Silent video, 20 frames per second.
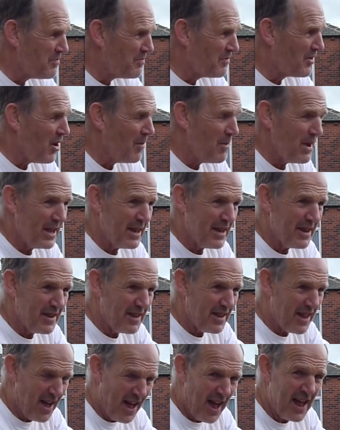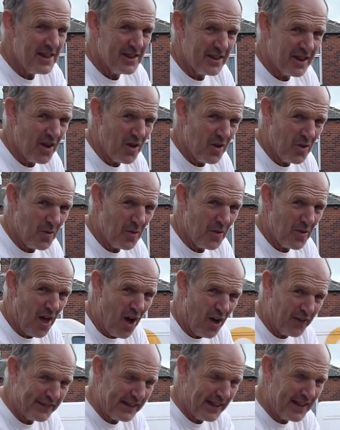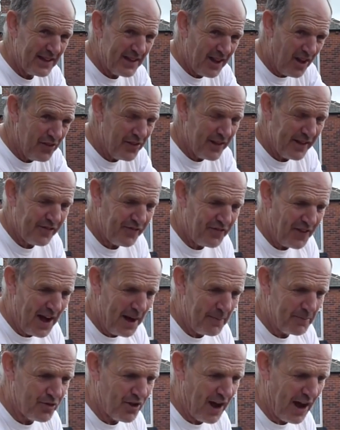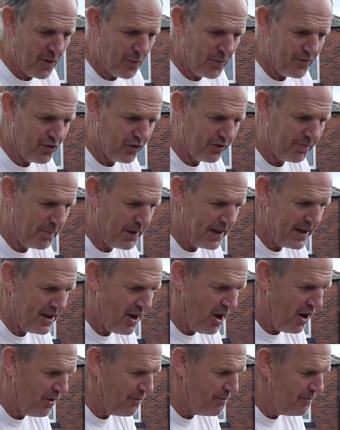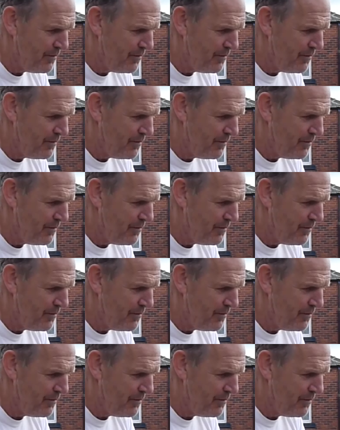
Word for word: coming into Ossett on this farm track we've just been on.